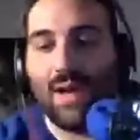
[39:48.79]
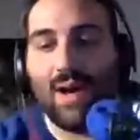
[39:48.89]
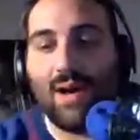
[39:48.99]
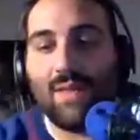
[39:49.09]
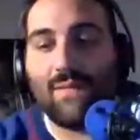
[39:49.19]

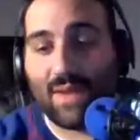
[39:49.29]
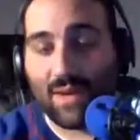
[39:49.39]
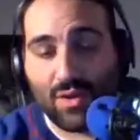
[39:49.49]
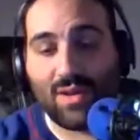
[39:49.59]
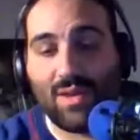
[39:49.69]
They've got a
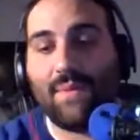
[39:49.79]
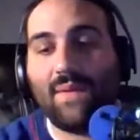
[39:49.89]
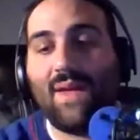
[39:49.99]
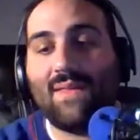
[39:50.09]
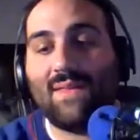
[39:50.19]
cookie
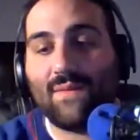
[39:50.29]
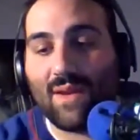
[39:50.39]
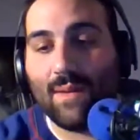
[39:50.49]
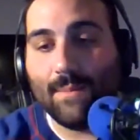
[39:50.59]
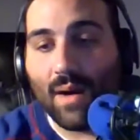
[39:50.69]
plate, they've
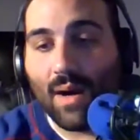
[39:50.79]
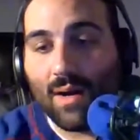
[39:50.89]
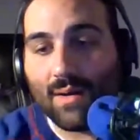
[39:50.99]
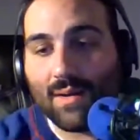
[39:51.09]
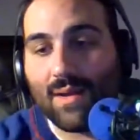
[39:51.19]
got a
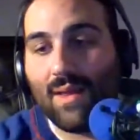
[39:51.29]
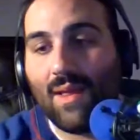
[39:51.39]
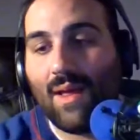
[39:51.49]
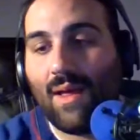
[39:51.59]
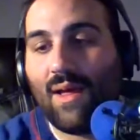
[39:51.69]
mug,
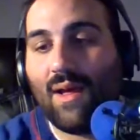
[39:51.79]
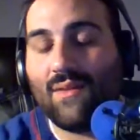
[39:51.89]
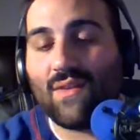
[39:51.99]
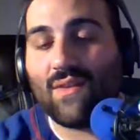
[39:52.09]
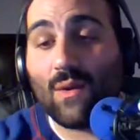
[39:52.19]

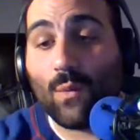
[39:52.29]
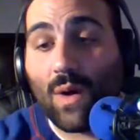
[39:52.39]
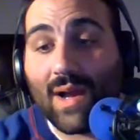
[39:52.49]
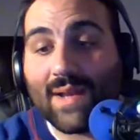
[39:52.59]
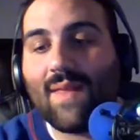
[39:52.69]
they've got a
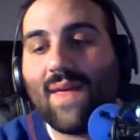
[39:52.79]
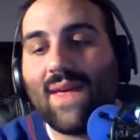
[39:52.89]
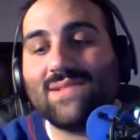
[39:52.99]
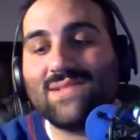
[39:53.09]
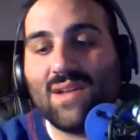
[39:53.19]
wine glass.